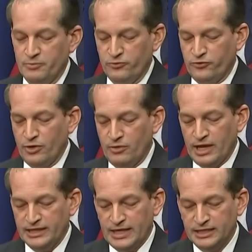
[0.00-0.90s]
So
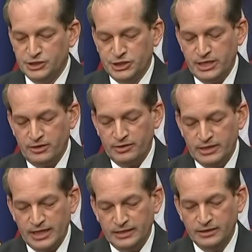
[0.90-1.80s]
I shared
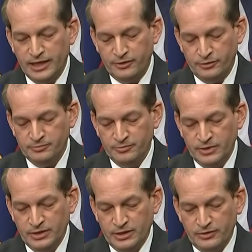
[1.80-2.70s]
a letter
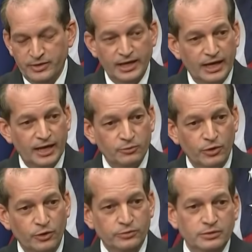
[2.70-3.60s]
that I
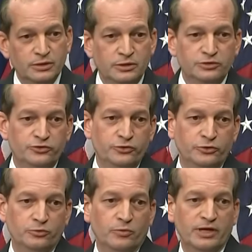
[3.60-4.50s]
wrote
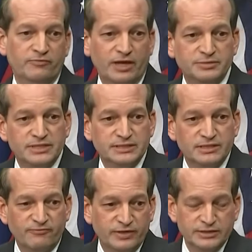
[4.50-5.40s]
to one of Epstein's
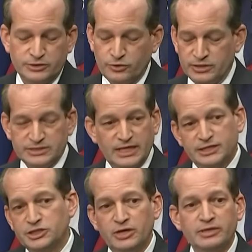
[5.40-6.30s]
defense attorneys, and I
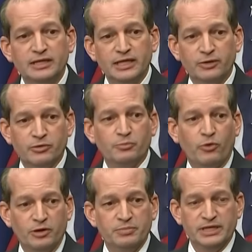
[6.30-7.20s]
shared that letter in
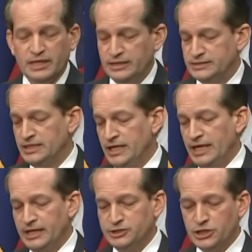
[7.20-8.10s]
part because
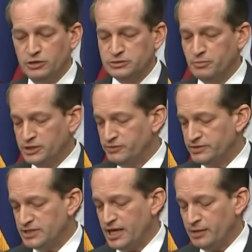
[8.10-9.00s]
it shows much of the
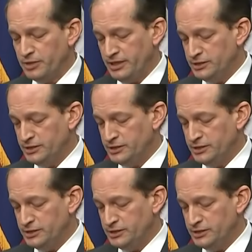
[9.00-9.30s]
timeline.